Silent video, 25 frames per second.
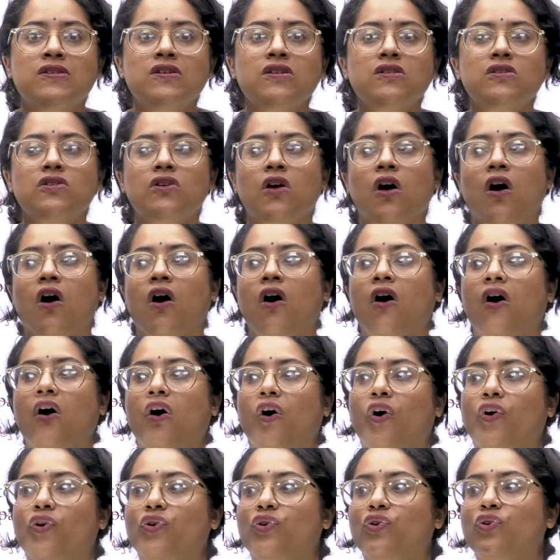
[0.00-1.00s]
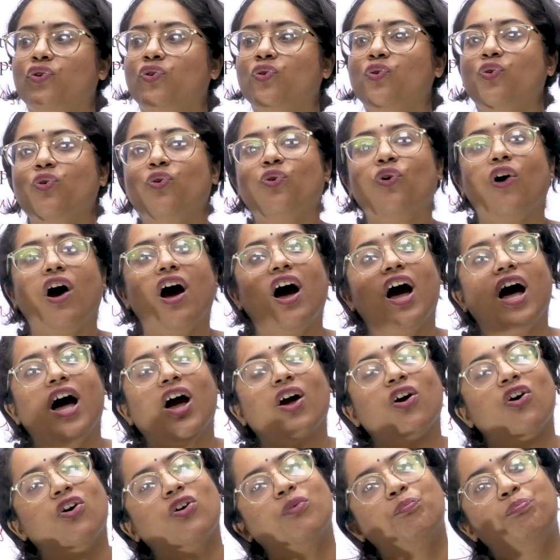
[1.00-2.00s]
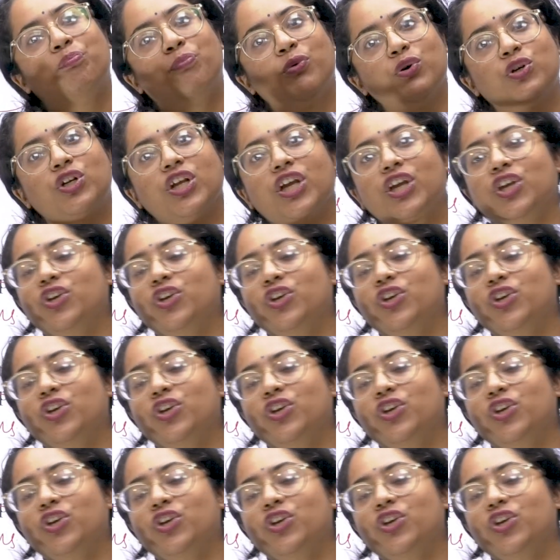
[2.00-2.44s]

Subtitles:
is you are putting